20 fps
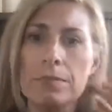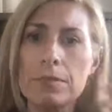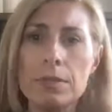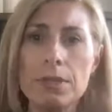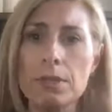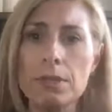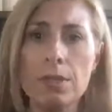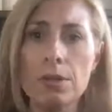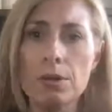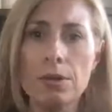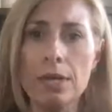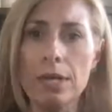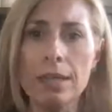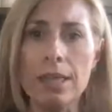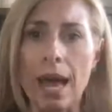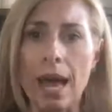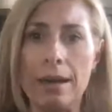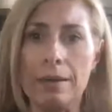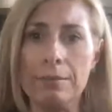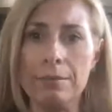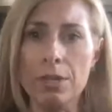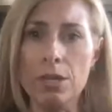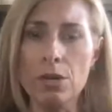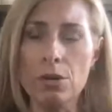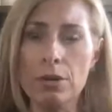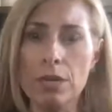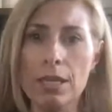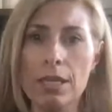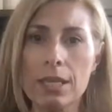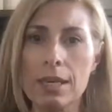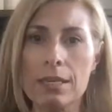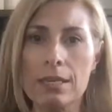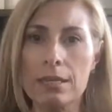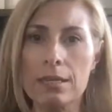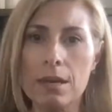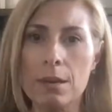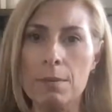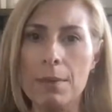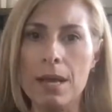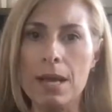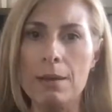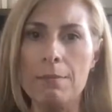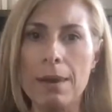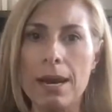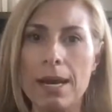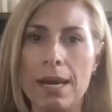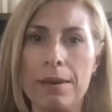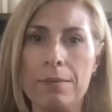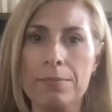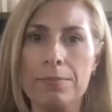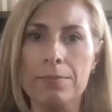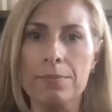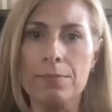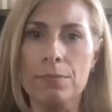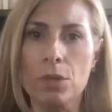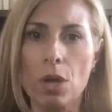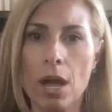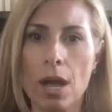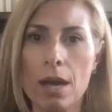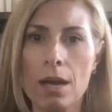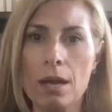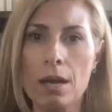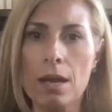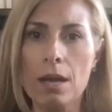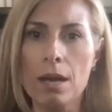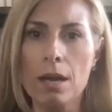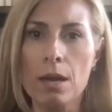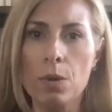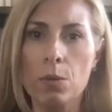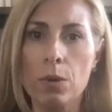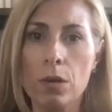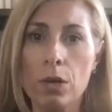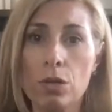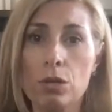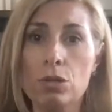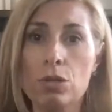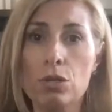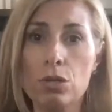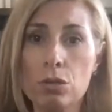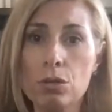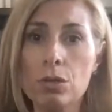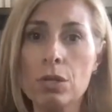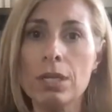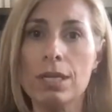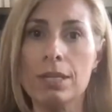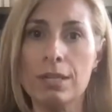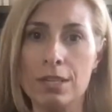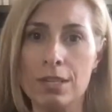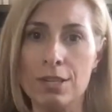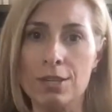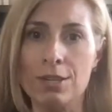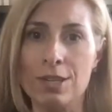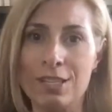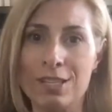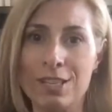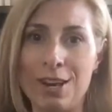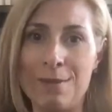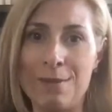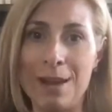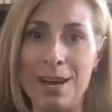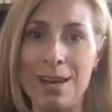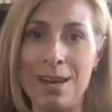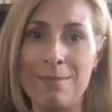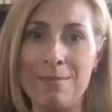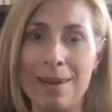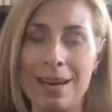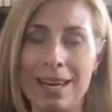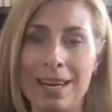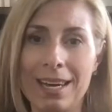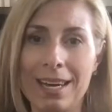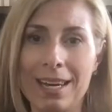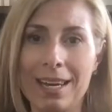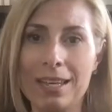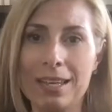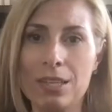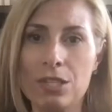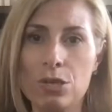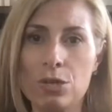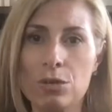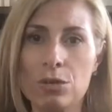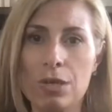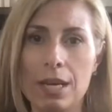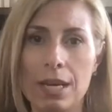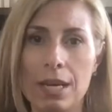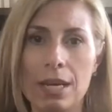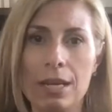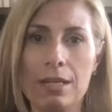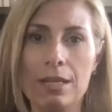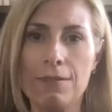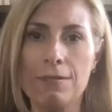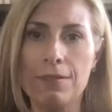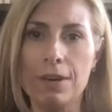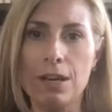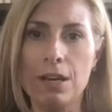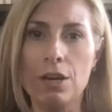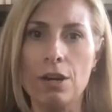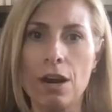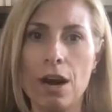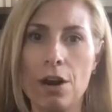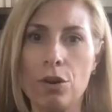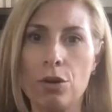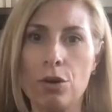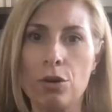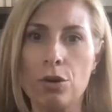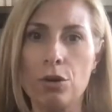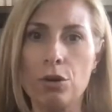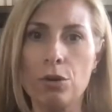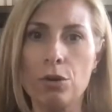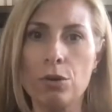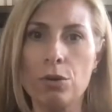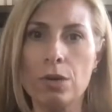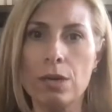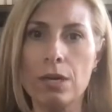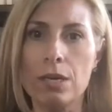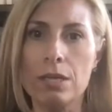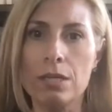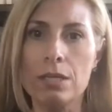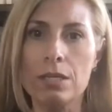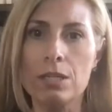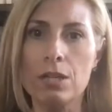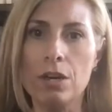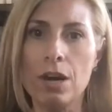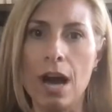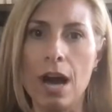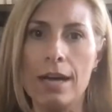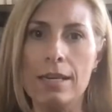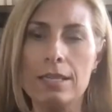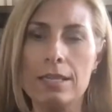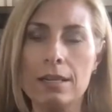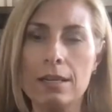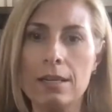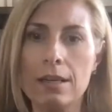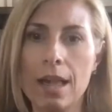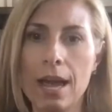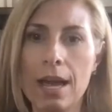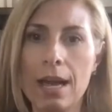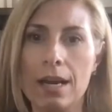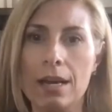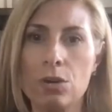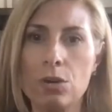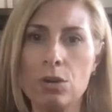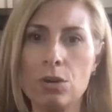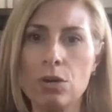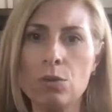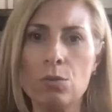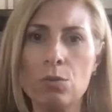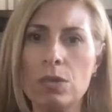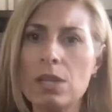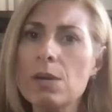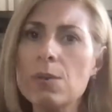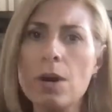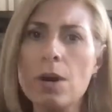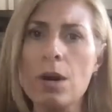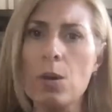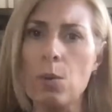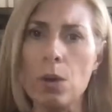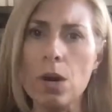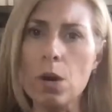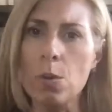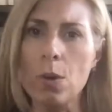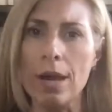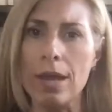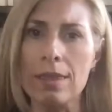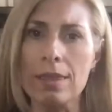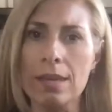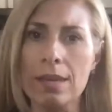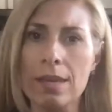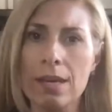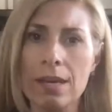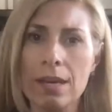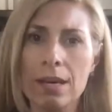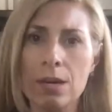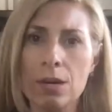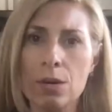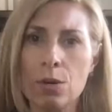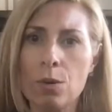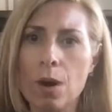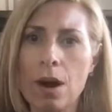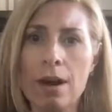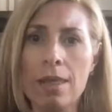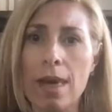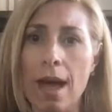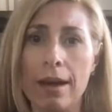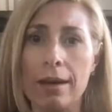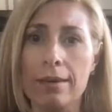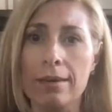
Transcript: You don't need that. You don't need that to start making money. Okay. What you do need to do to start making money is you need to figure out who is your ideal client. Who do you really want to work with? Who are they?